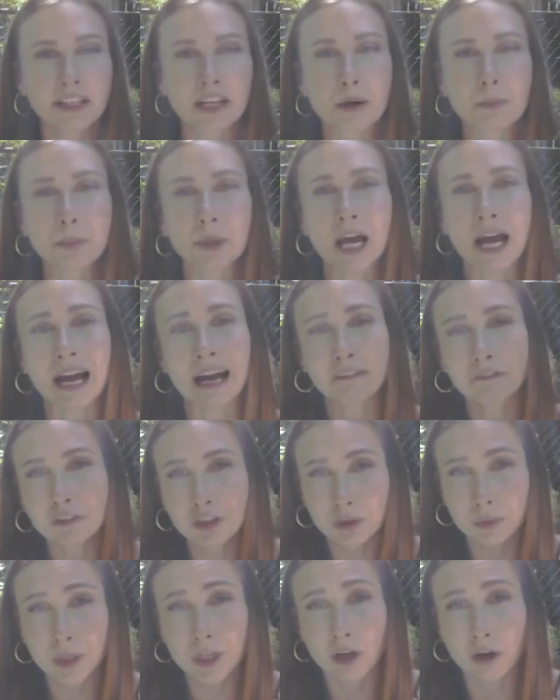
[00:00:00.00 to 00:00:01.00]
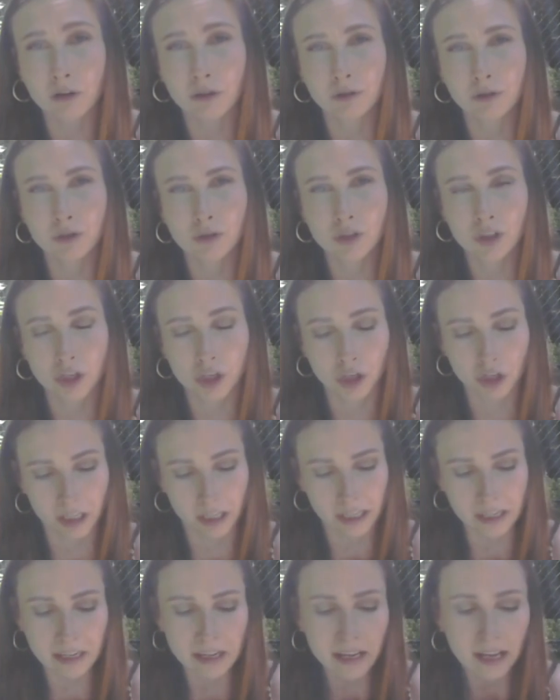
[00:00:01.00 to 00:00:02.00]
up after we go through
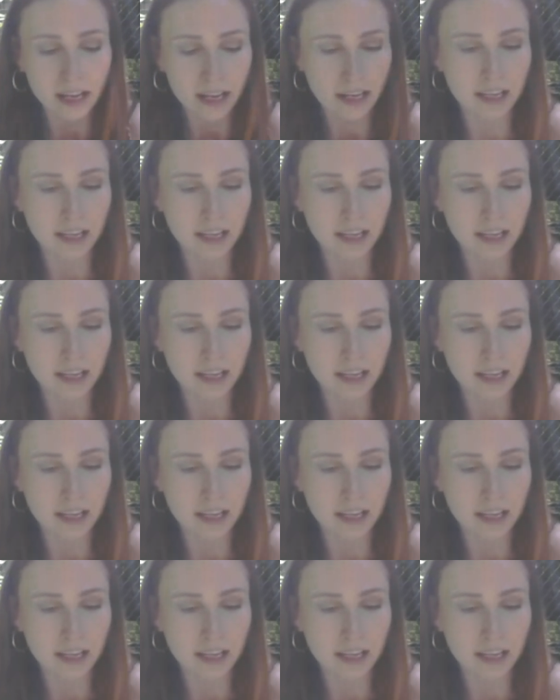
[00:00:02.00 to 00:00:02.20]
security